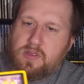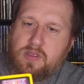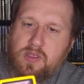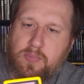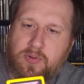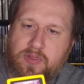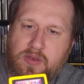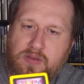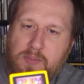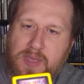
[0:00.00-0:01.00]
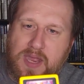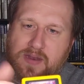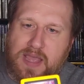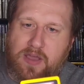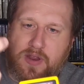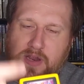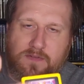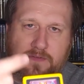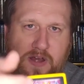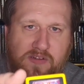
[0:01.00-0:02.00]
You pull the D-pad down and it
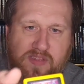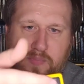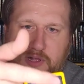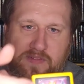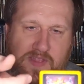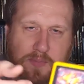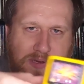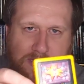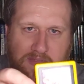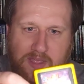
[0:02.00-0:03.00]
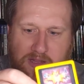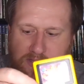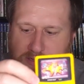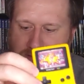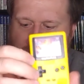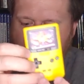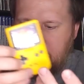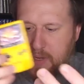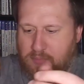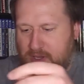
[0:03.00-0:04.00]
fires the balls up, and it's like a little like
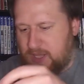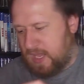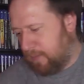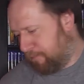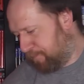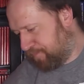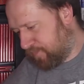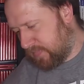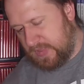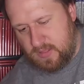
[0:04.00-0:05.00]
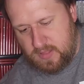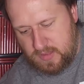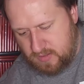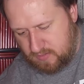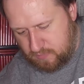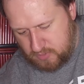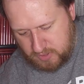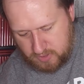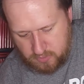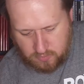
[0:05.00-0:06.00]
pinball game.
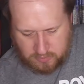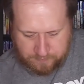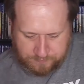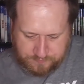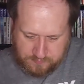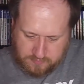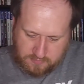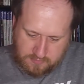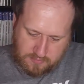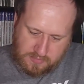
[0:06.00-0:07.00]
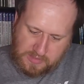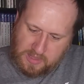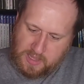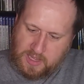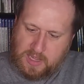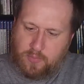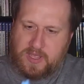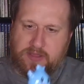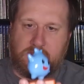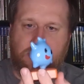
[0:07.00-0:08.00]
Pretty cool. We
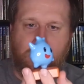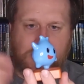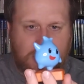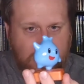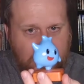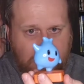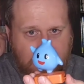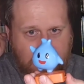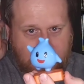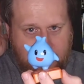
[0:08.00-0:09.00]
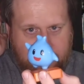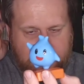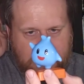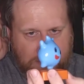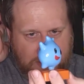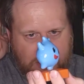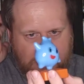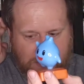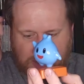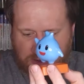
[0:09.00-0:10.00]
got the Luma from
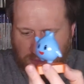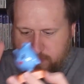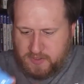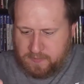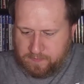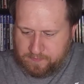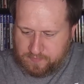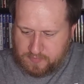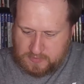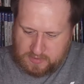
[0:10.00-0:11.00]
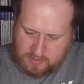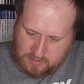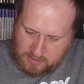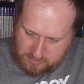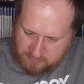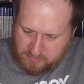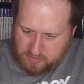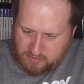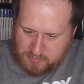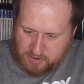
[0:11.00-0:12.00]
the Mario movie. And there's
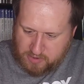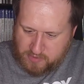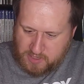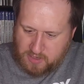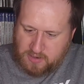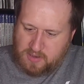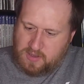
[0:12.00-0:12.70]
another Mario in here.